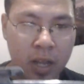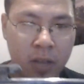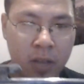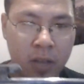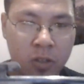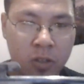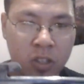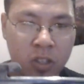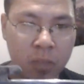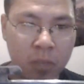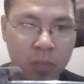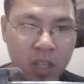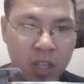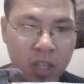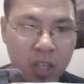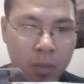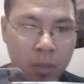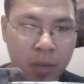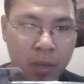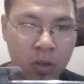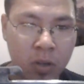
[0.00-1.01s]
There's something
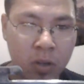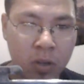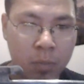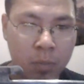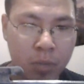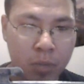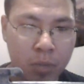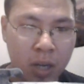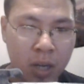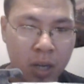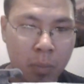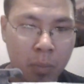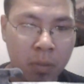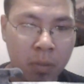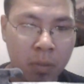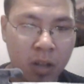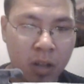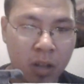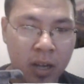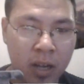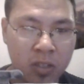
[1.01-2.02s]
about
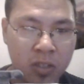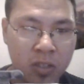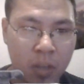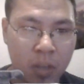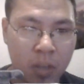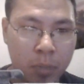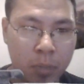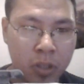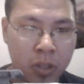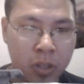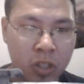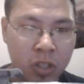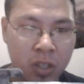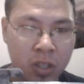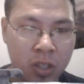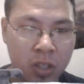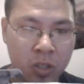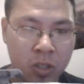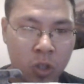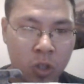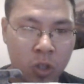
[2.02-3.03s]
improbable odds that pushes
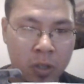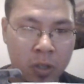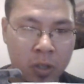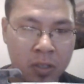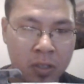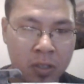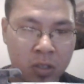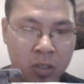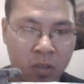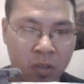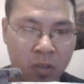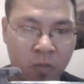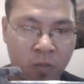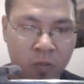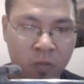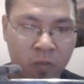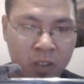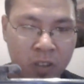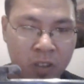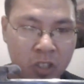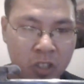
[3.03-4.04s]
his circuits to
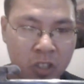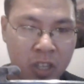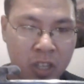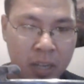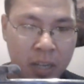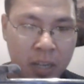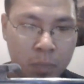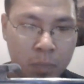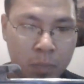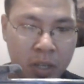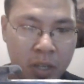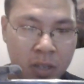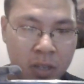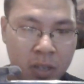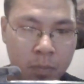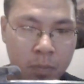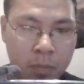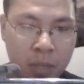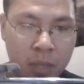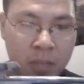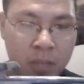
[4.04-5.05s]
function at
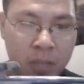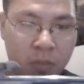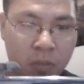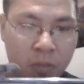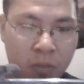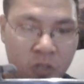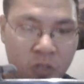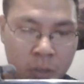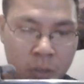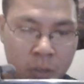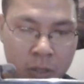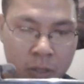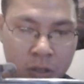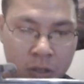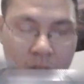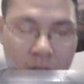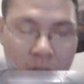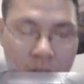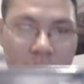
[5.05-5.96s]
beyond peak performance.